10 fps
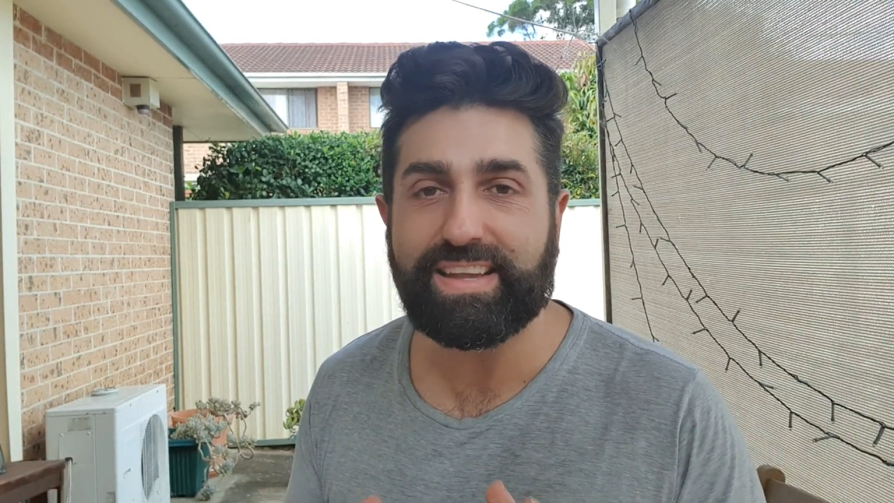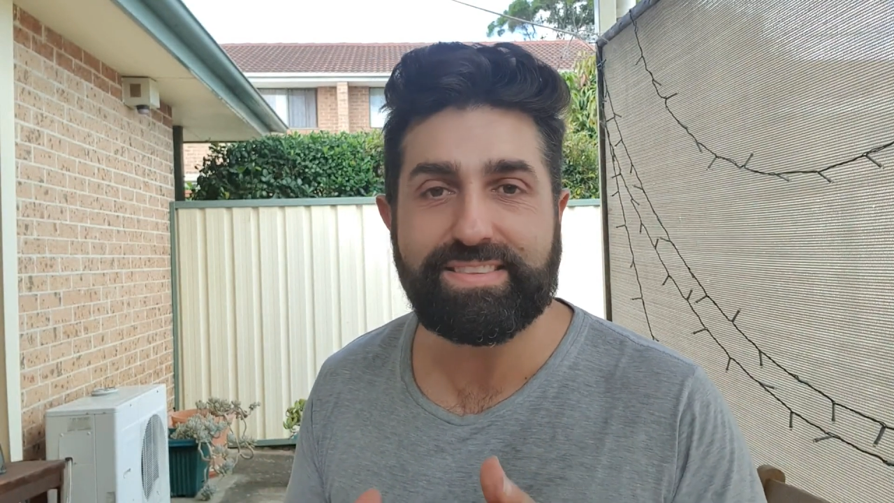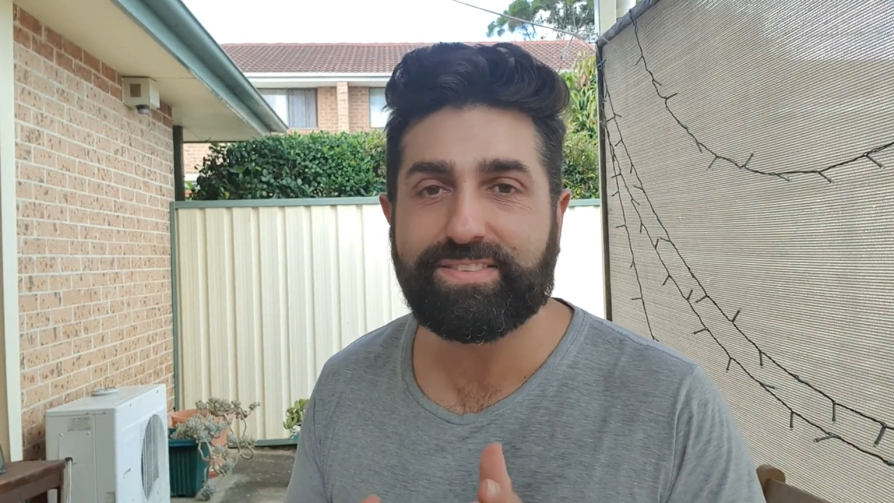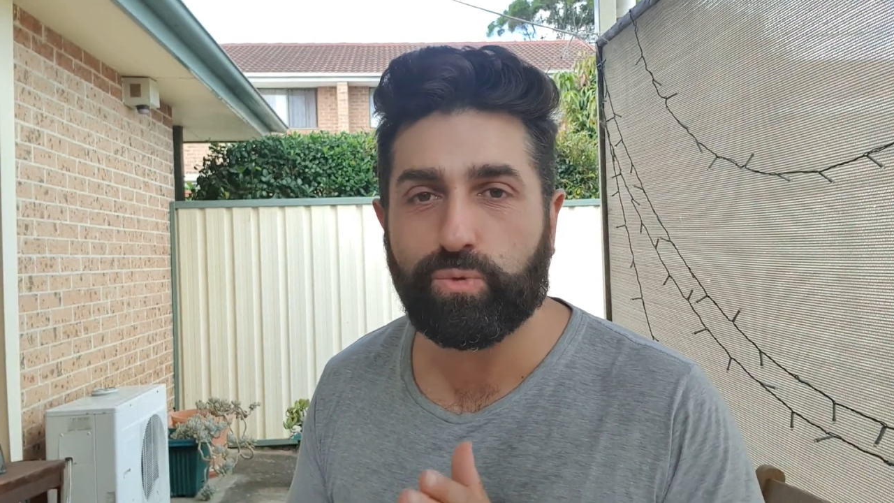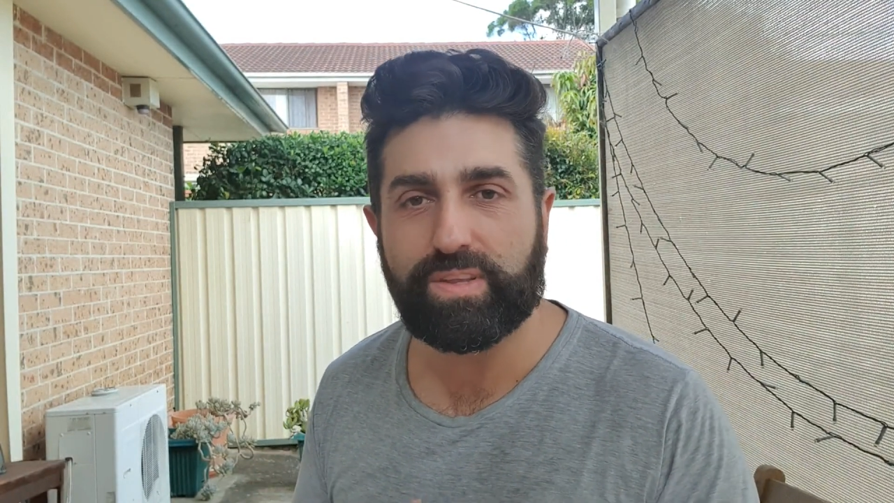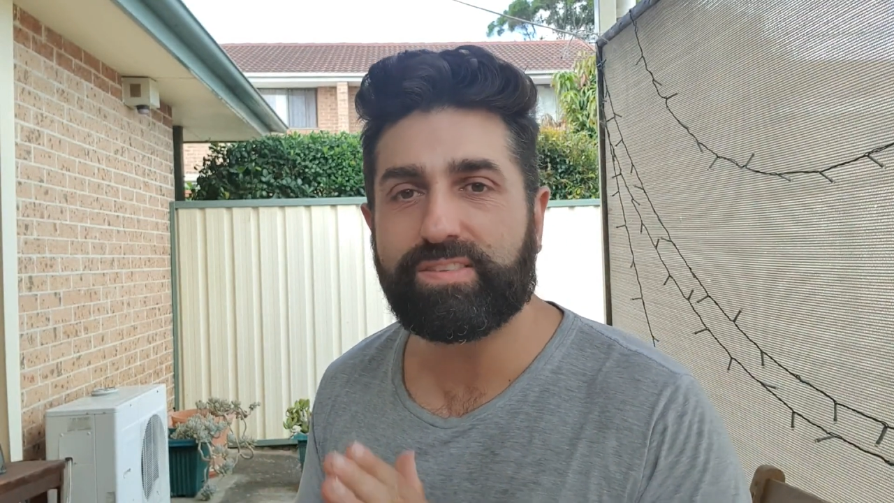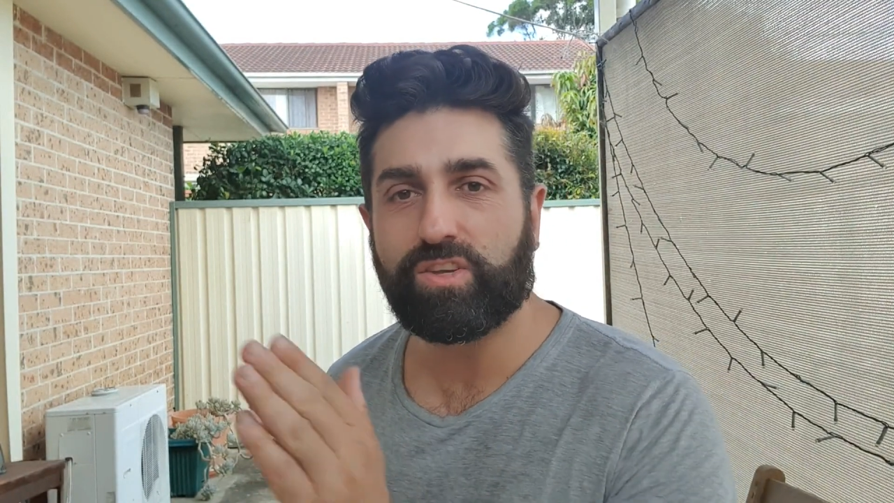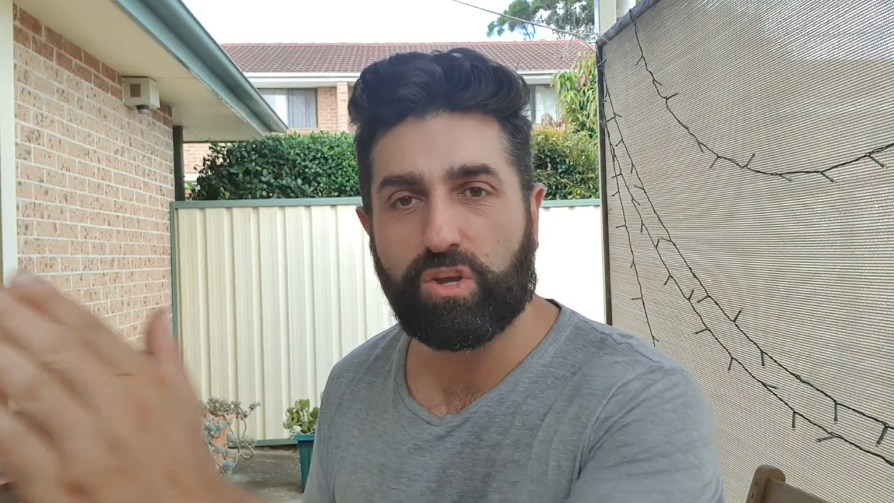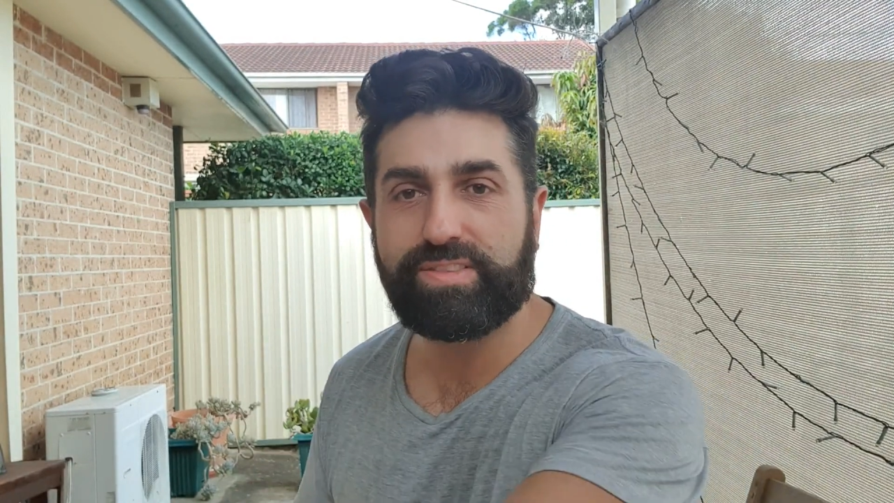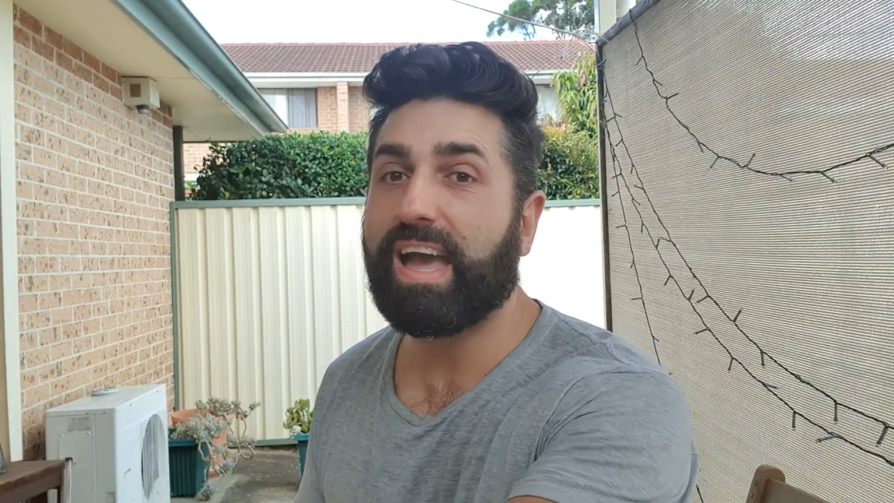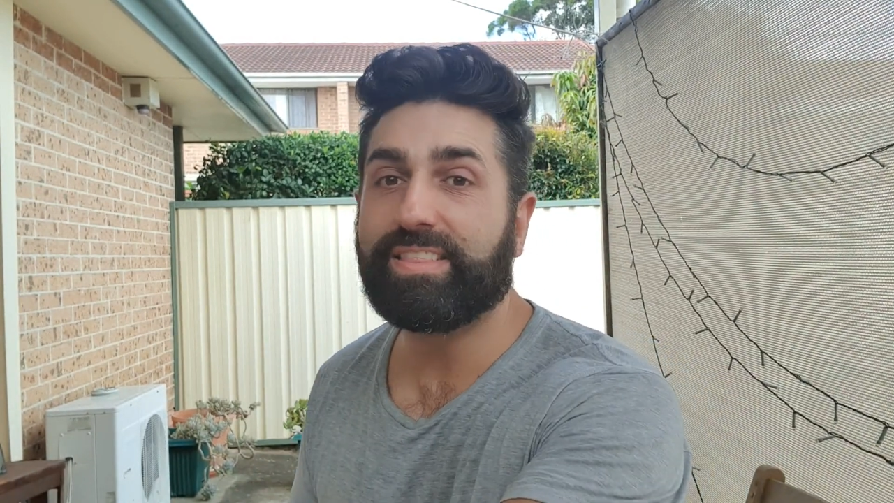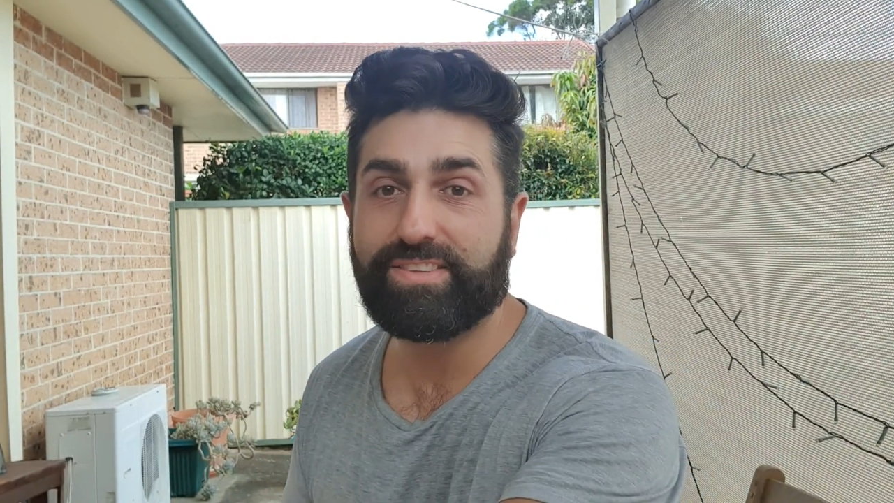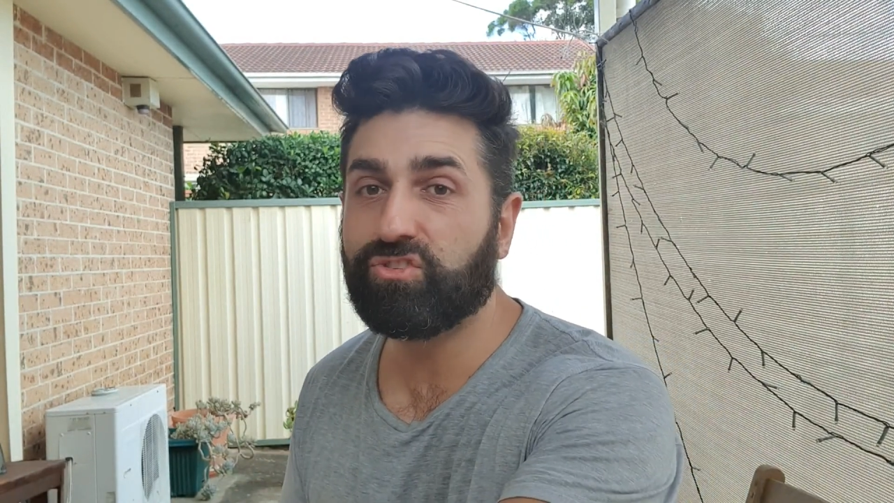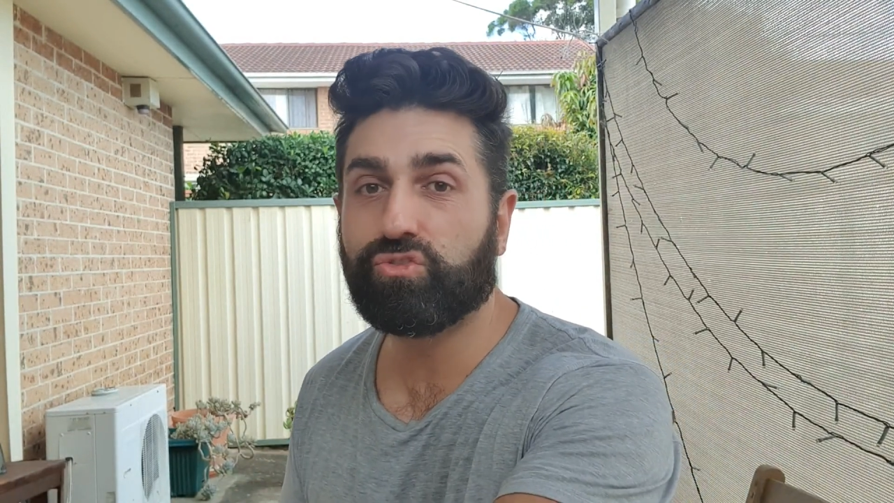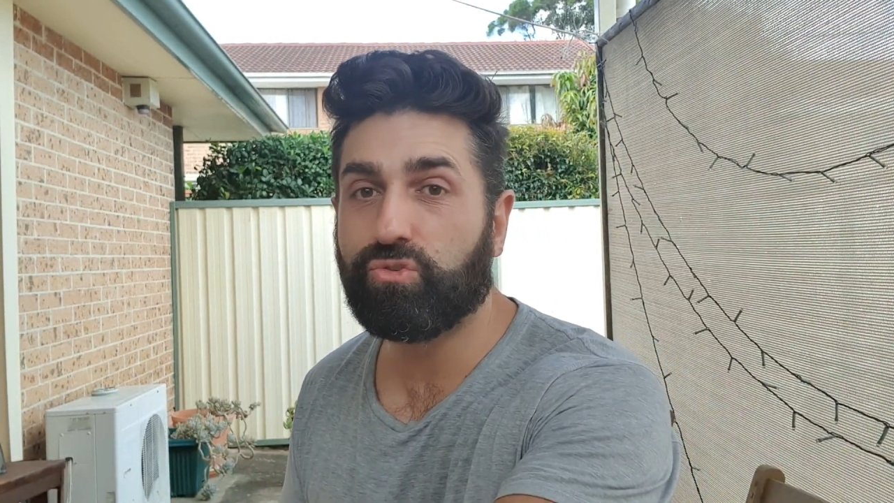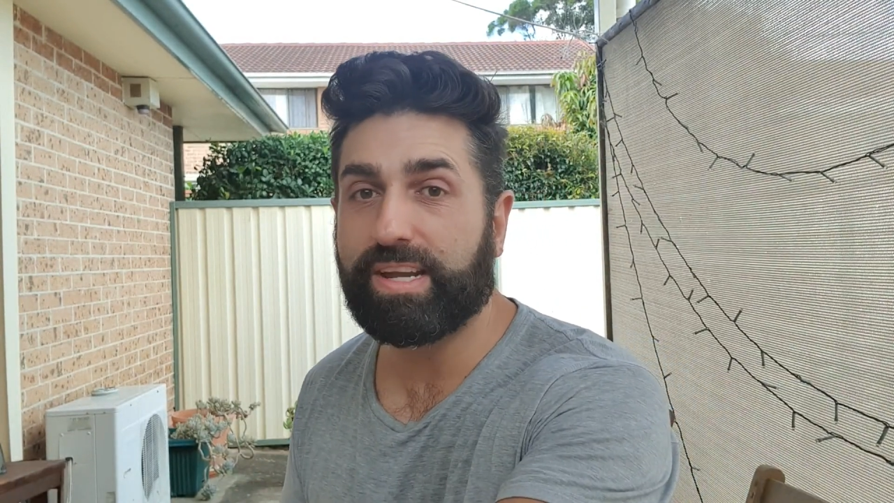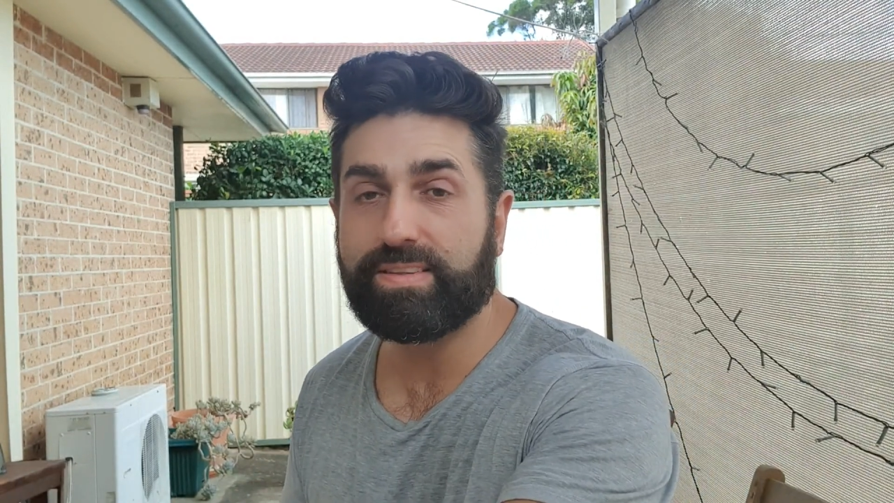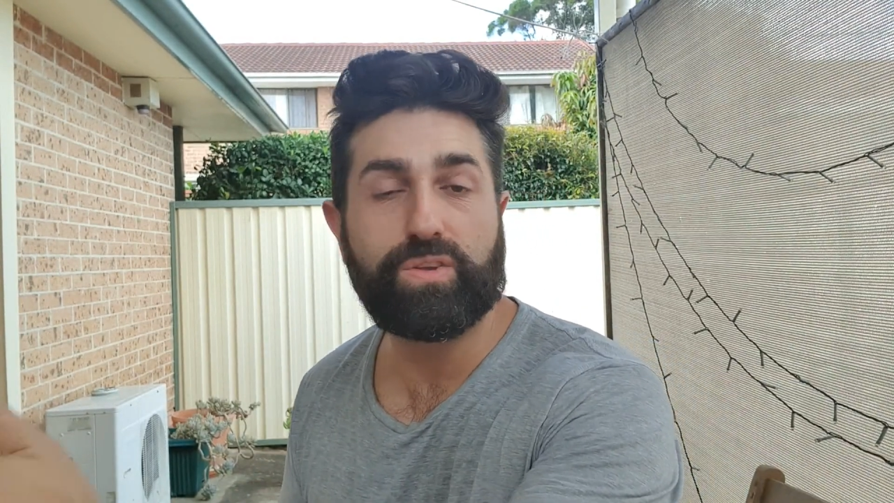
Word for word: it still doesn't go down this street.